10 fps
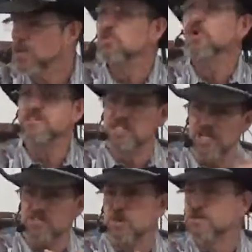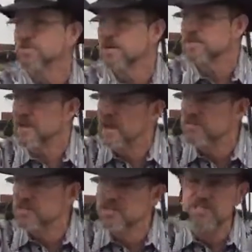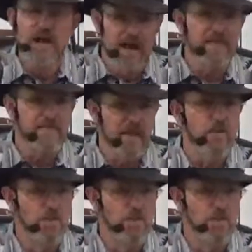We resist those temptations and they